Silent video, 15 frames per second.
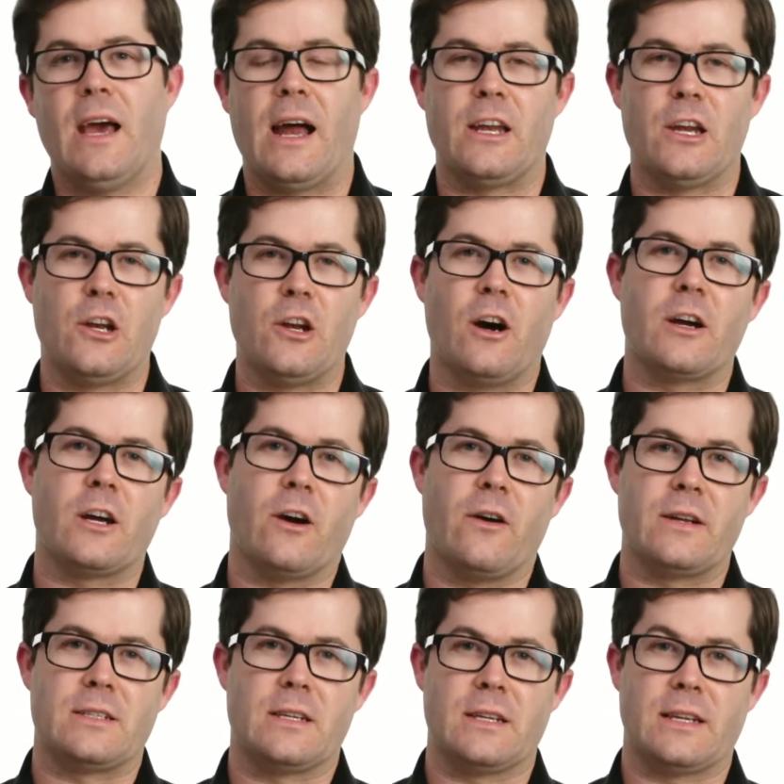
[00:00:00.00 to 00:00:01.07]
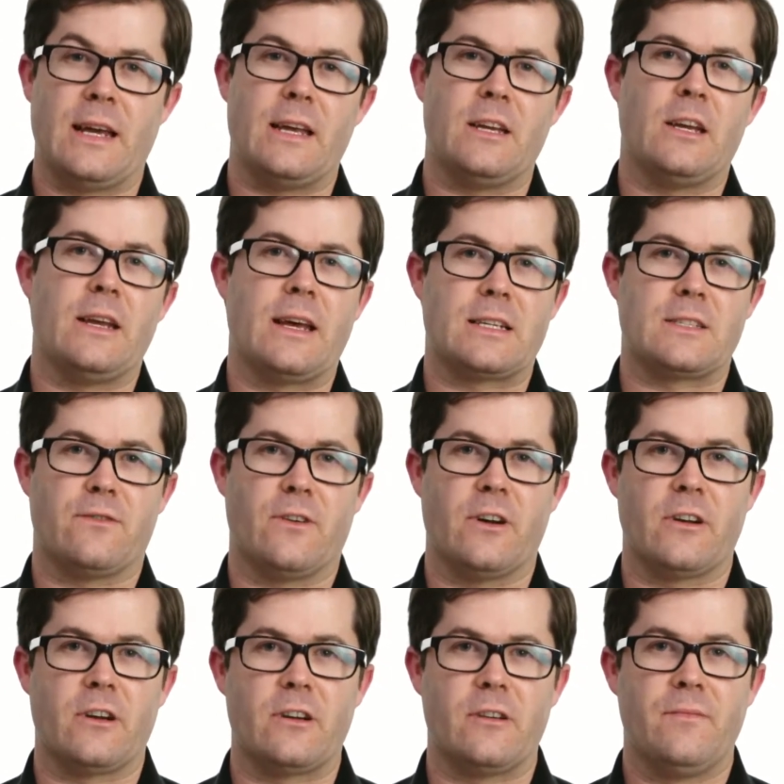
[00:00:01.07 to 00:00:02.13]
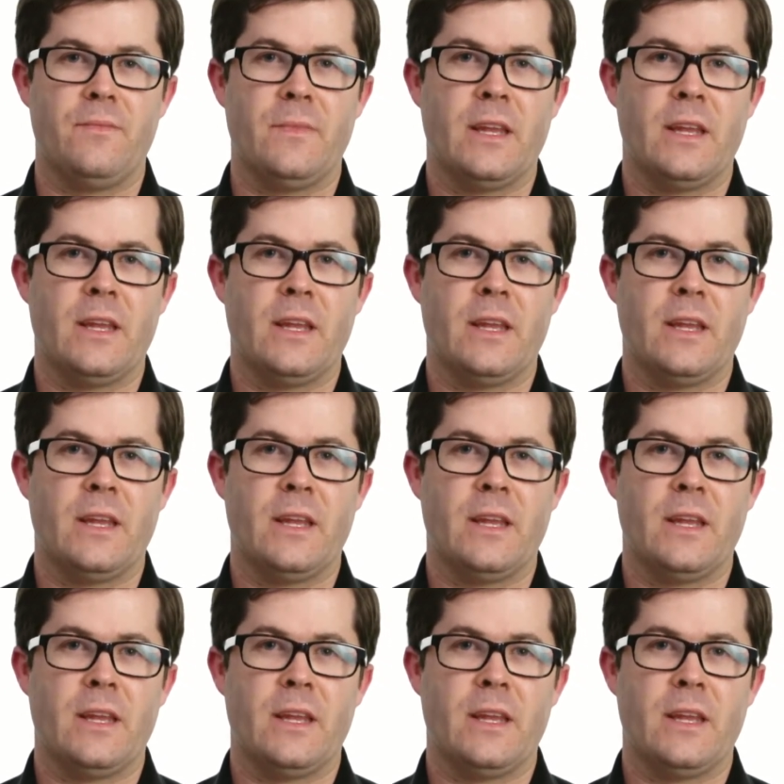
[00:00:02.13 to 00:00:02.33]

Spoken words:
and you're not going to get your next photo.